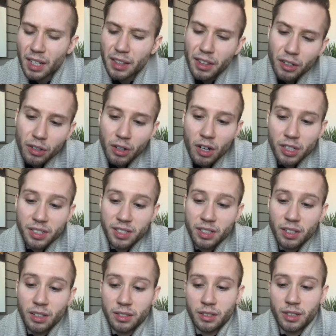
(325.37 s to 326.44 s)
There are
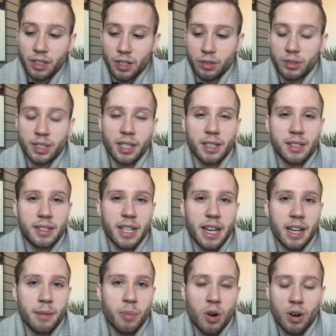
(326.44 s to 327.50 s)
still, to this
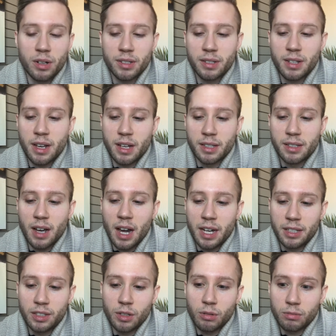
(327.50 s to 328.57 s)
day, parts that
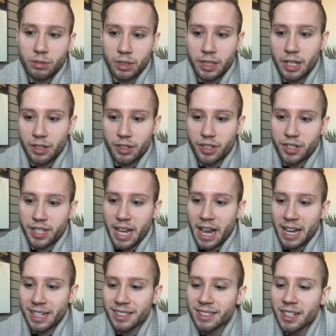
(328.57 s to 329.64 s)
I don't really
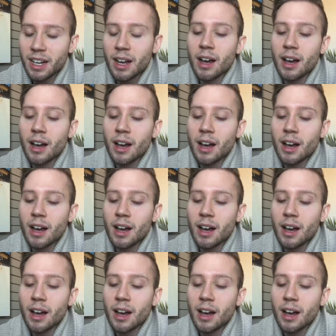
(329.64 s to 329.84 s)
understand.